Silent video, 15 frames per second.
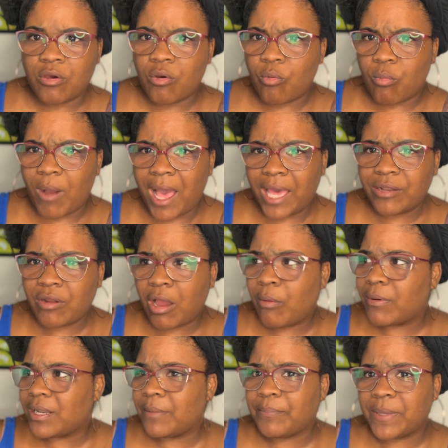Why do I
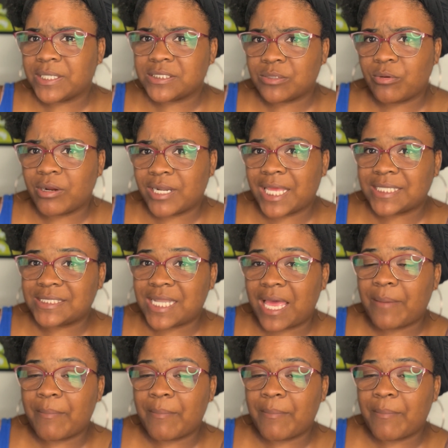want to be somewhere that's not